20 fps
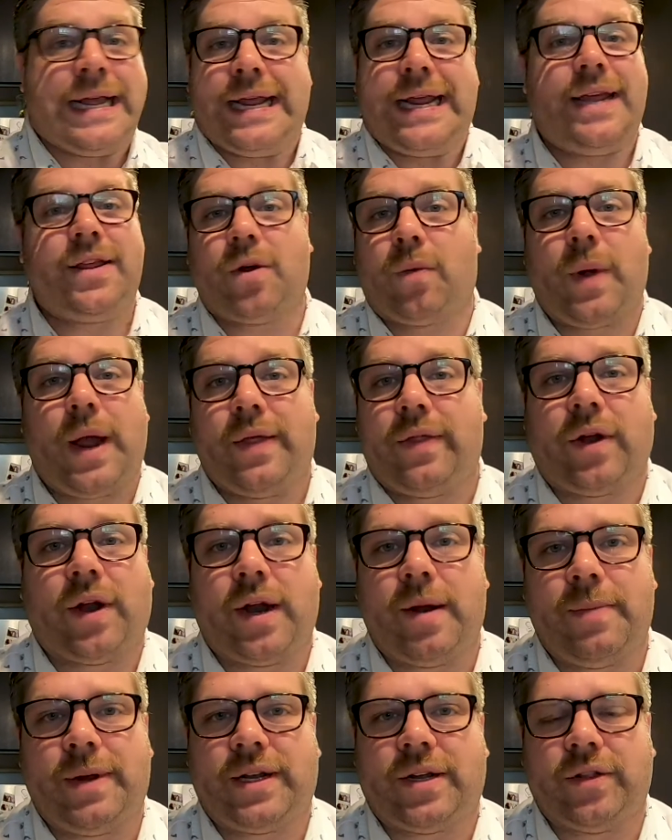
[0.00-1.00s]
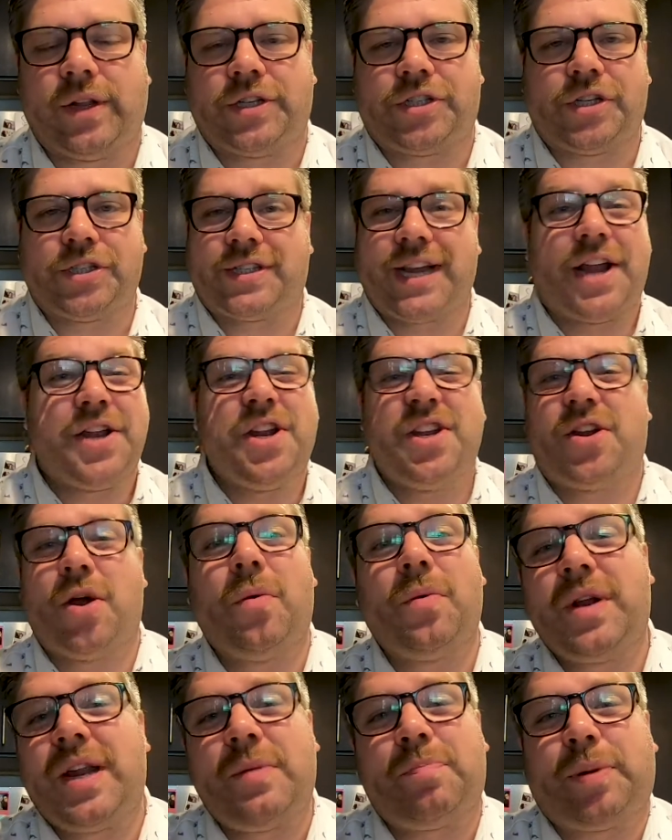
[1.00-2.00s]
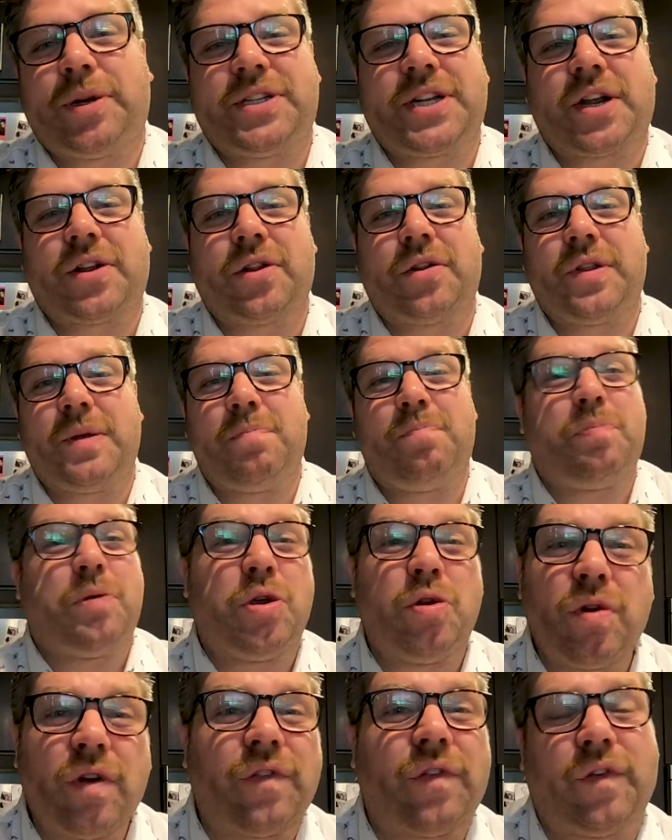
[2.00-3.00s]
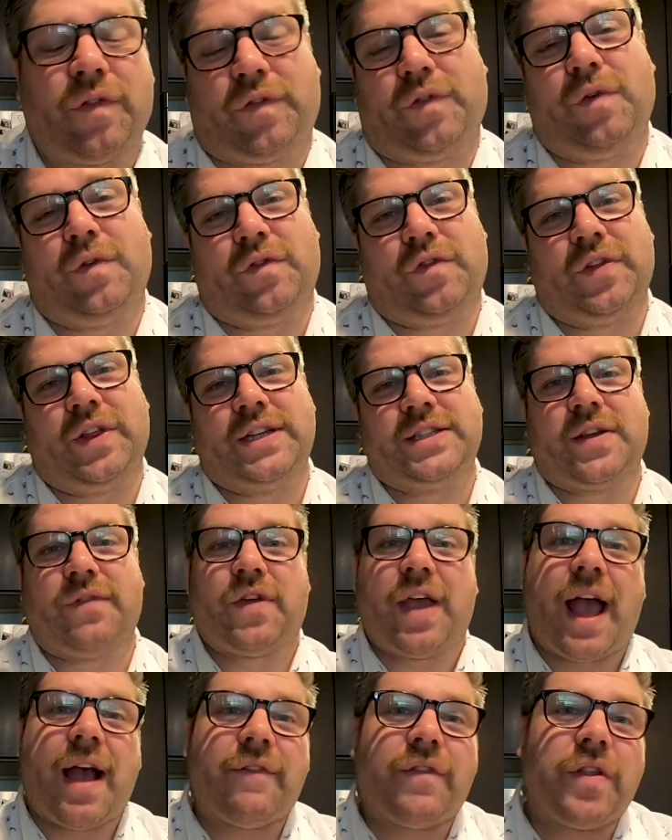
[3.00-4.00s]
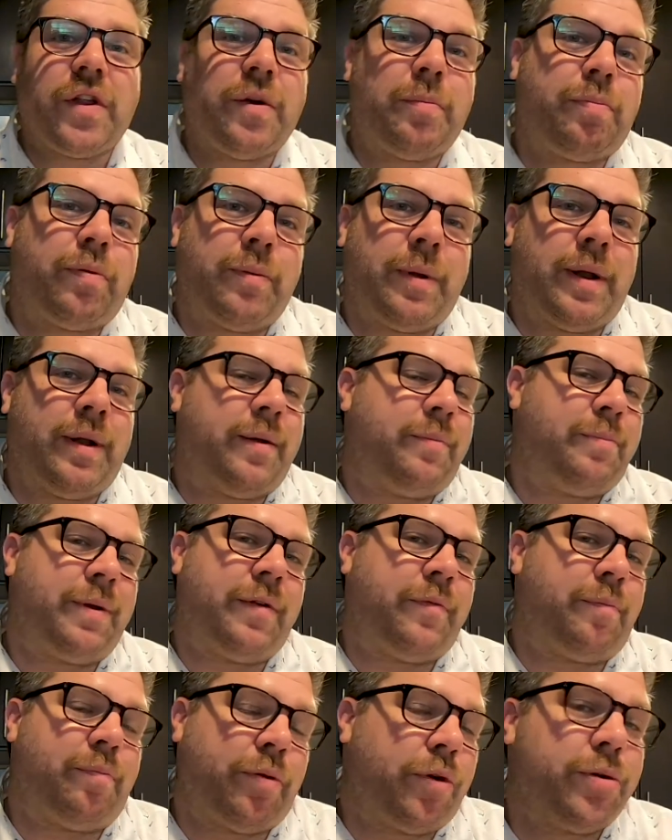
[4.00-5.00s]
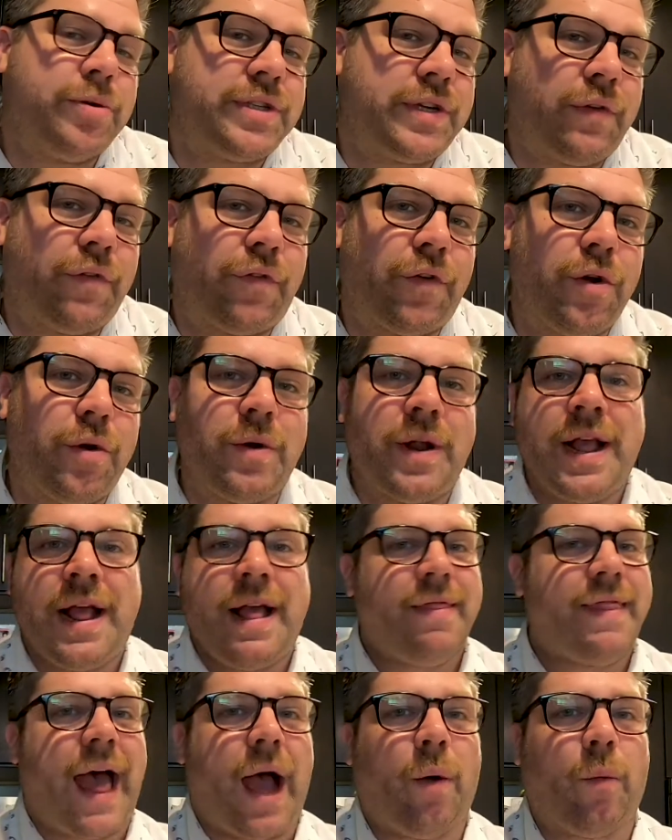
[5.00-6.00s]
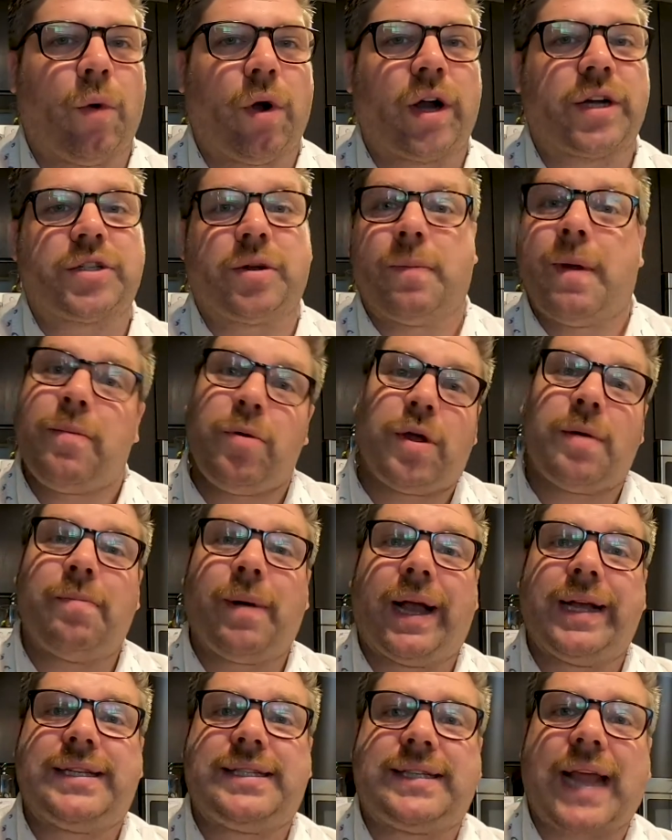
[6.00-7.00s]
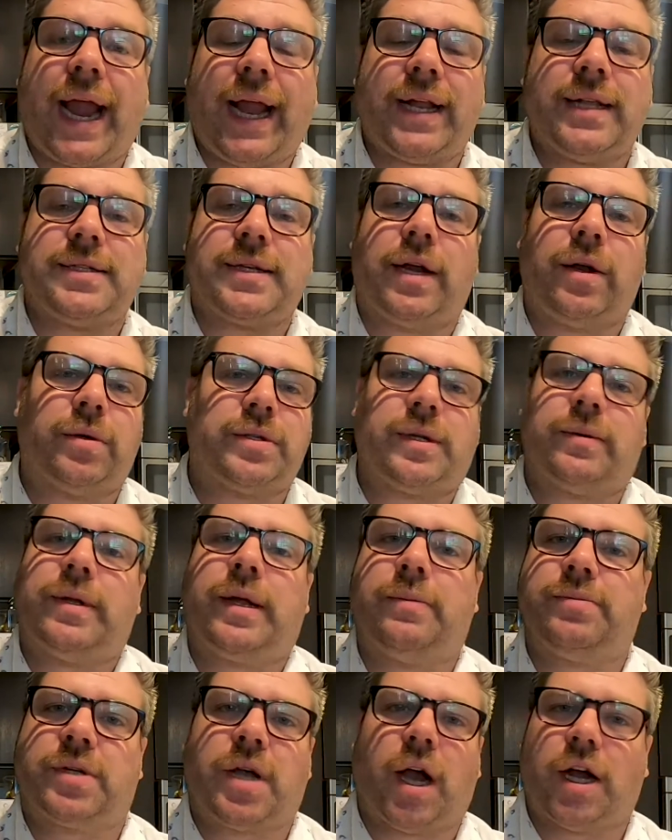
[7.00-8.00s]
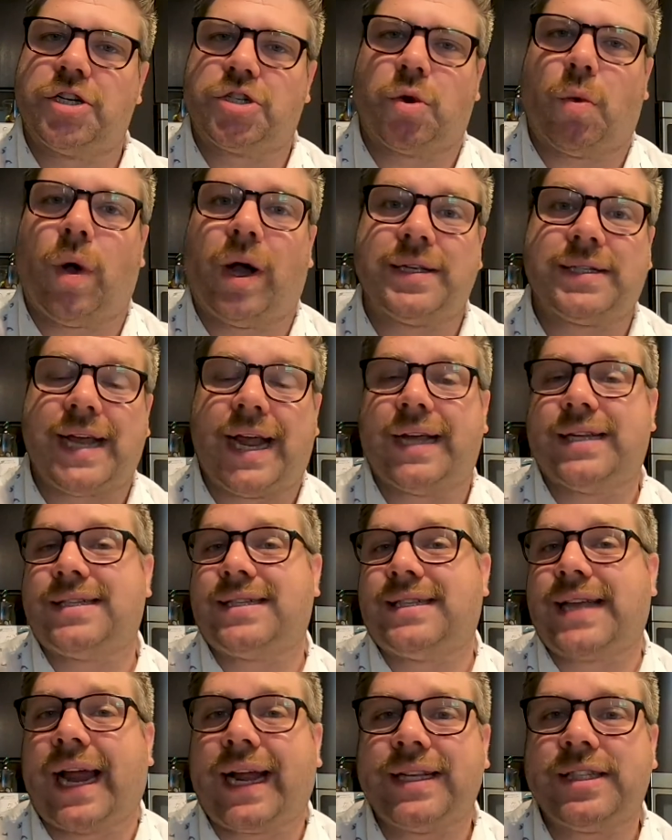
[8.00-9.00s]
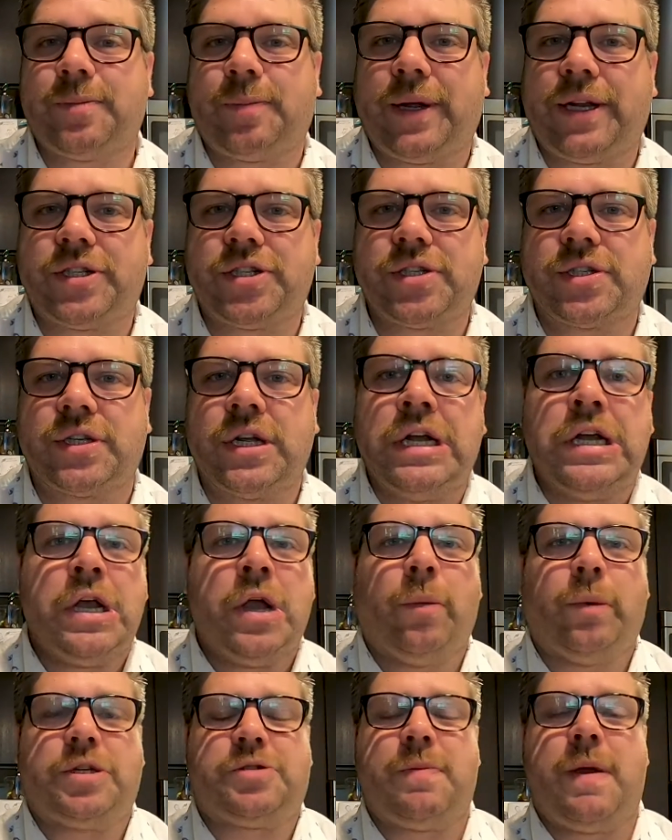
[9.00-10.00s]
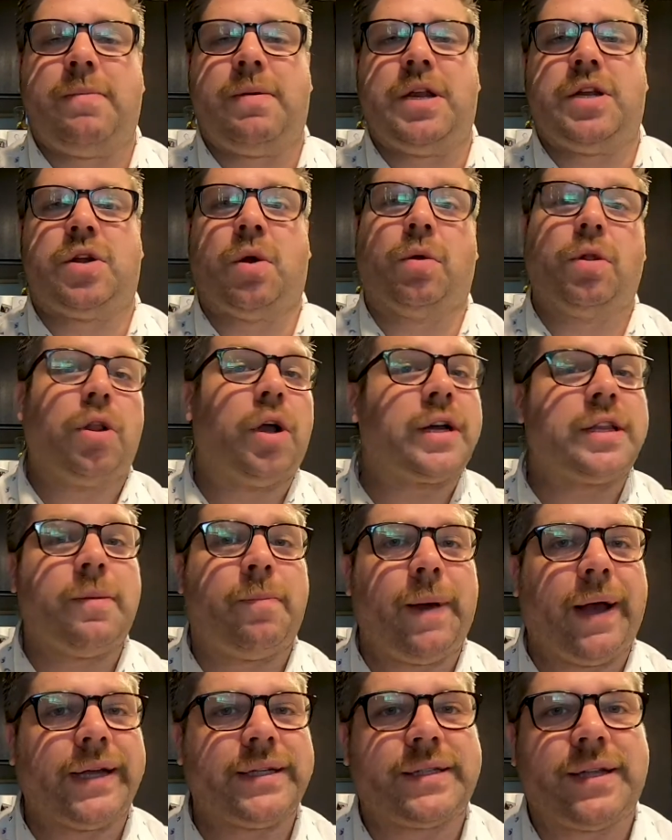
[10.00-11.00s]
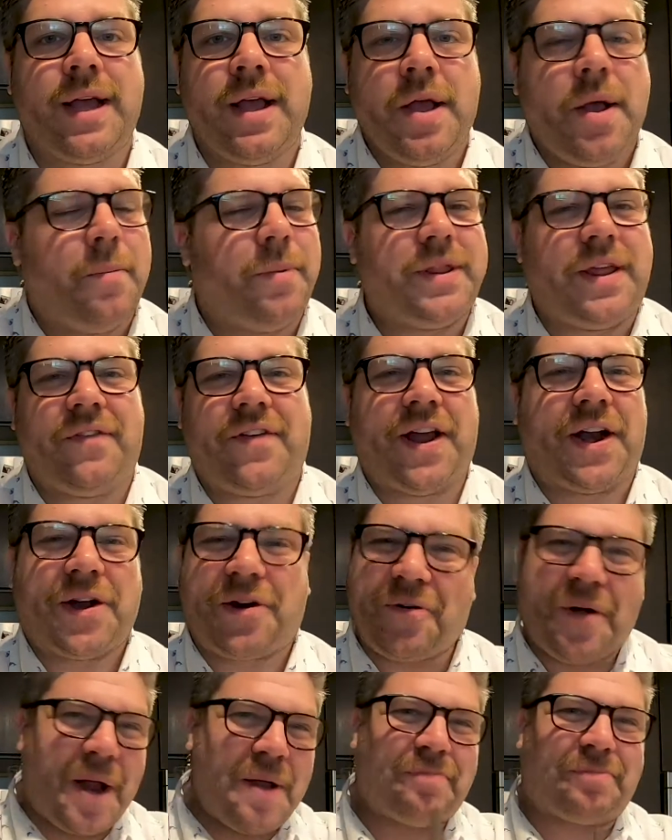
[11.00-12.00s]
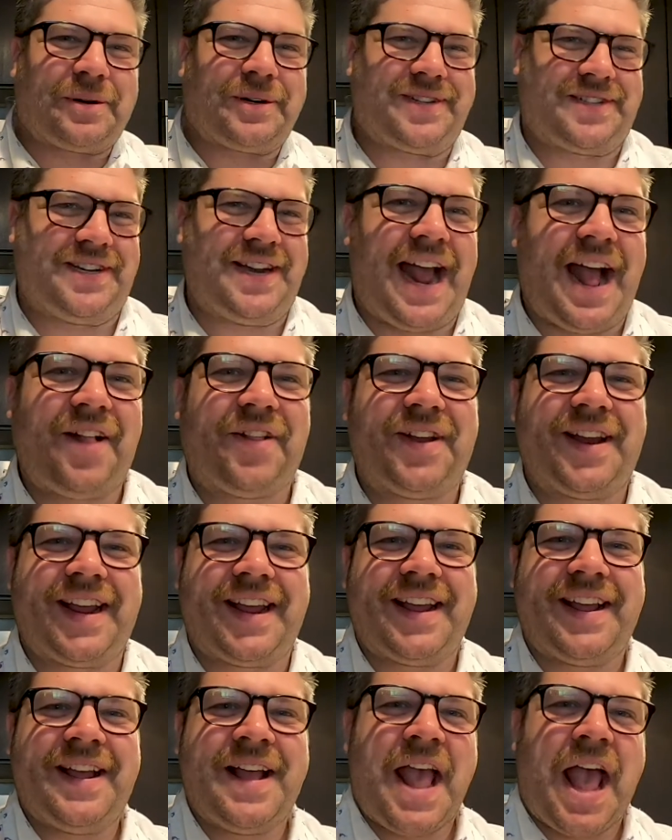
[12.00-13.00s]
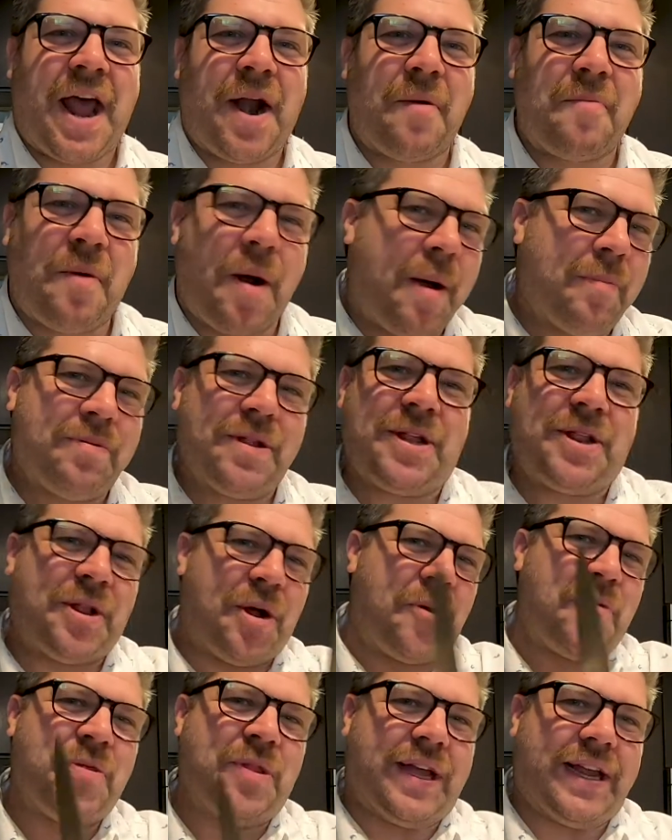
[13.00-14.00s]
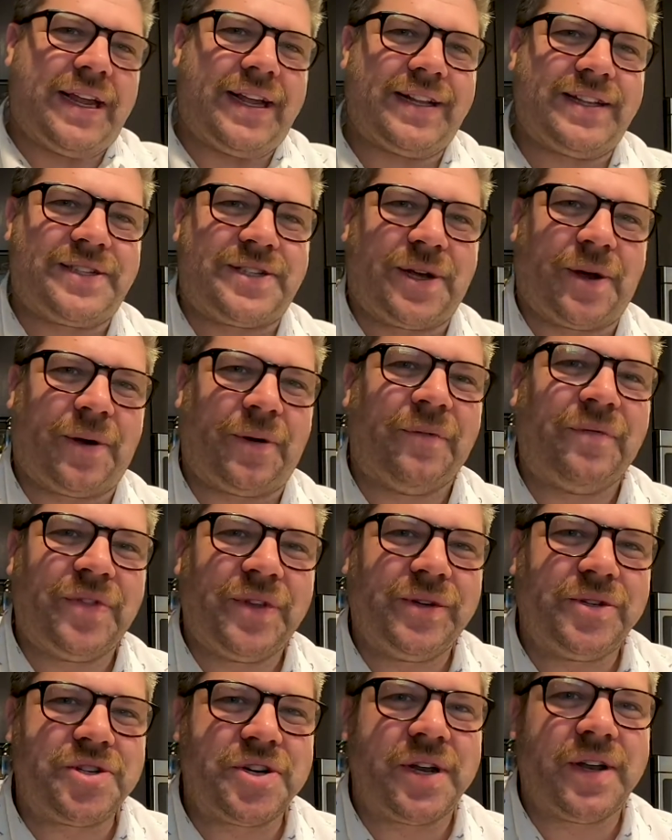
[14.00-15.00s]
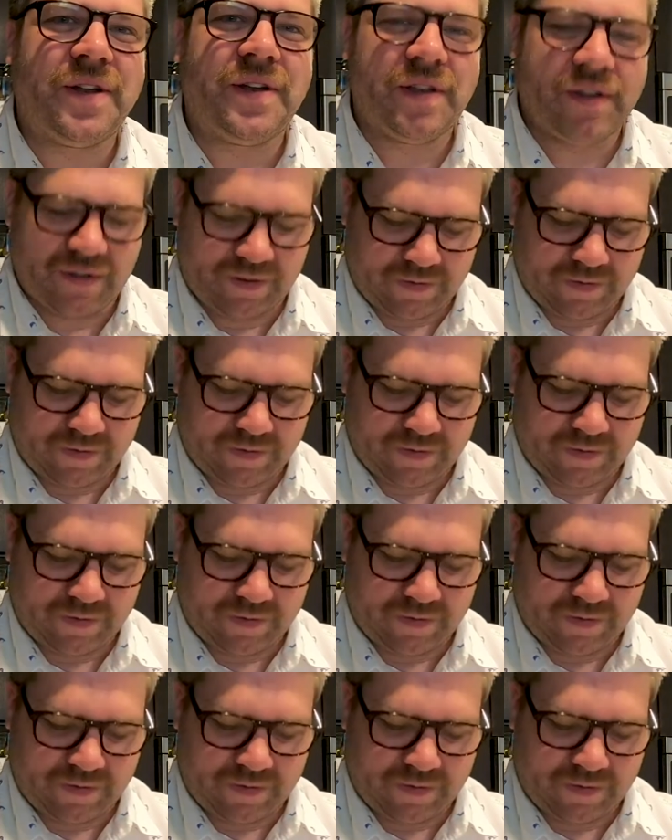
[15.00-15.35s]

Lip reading: Either way, they're gonna be delicious, and you don't need particularly beautiful fruit for this. If you have a little bit of bruisey fruit, that works, or maybe you can buy seconds. I know sometimes Caramelization has seconds peaches, which maybe don't look the best, but they've got a great personality and are probably lonely, and so you should